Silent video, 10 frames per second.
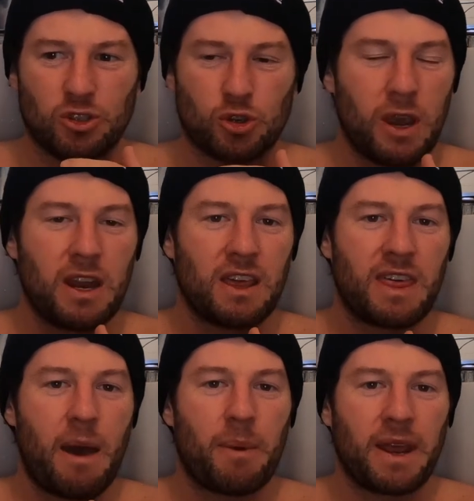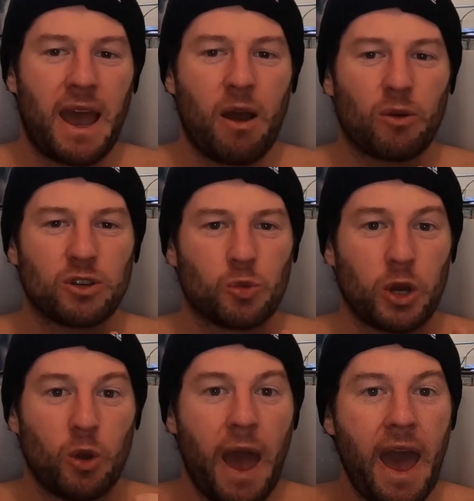training that many hours
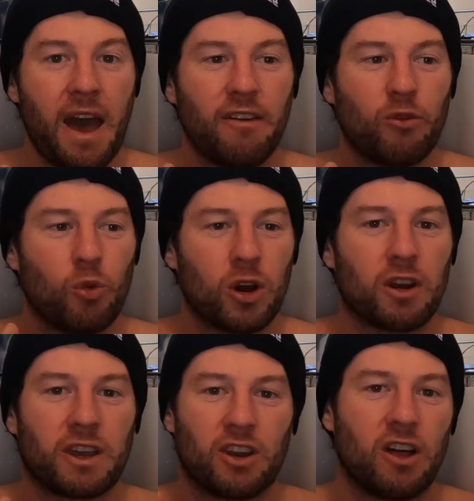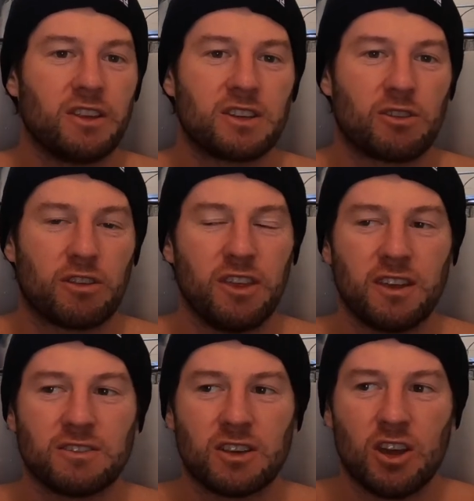when you have work and all these other
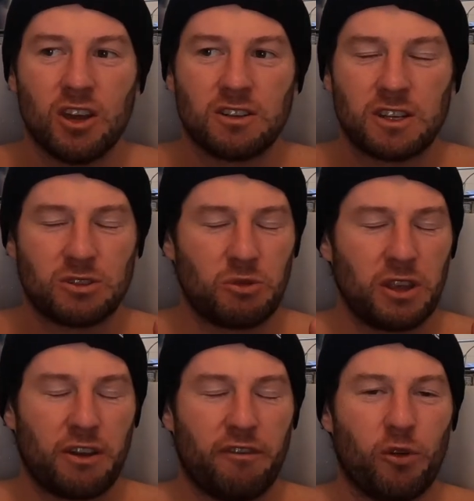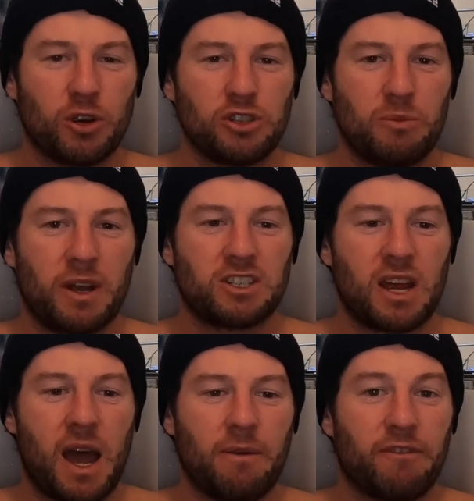things doesn't really afford you much
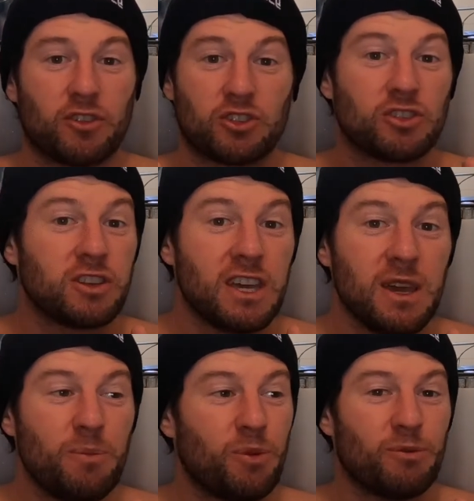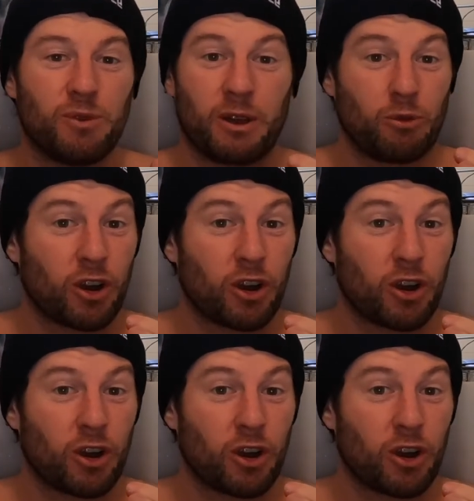time for sleep, like